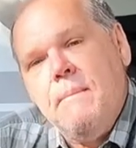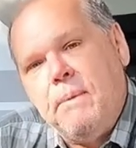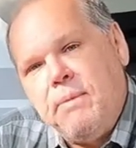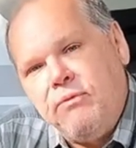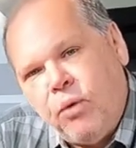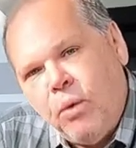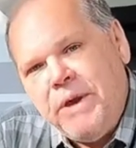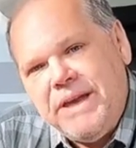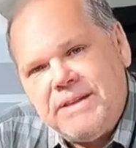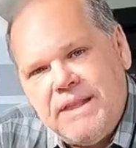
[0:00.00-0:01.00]
But before
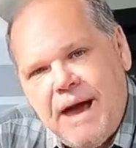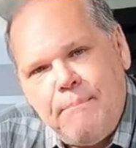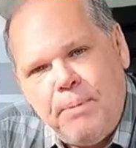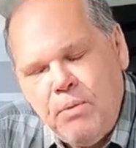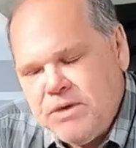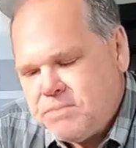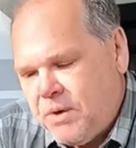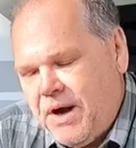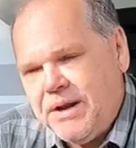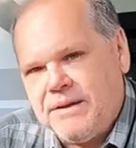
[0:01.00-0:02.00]
we get to that bonus
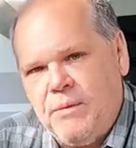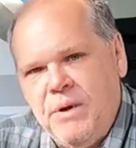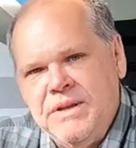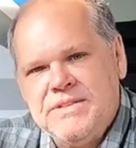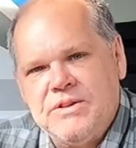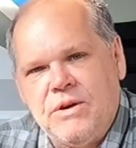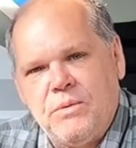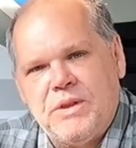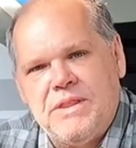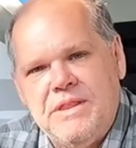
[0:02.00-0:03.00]
product, I want to start
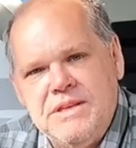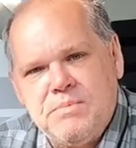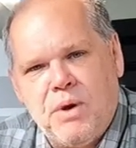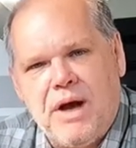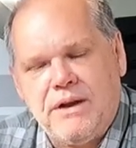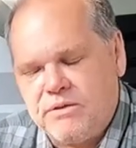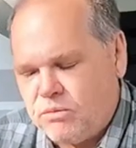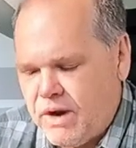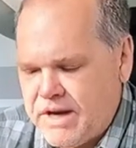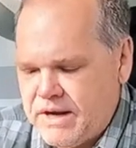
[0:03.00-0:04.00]
with this product
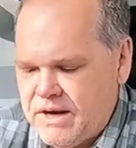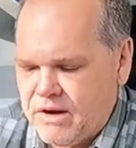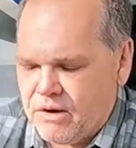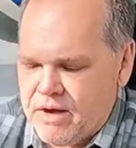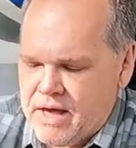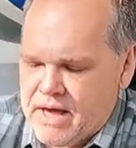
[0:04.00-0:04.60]
right here,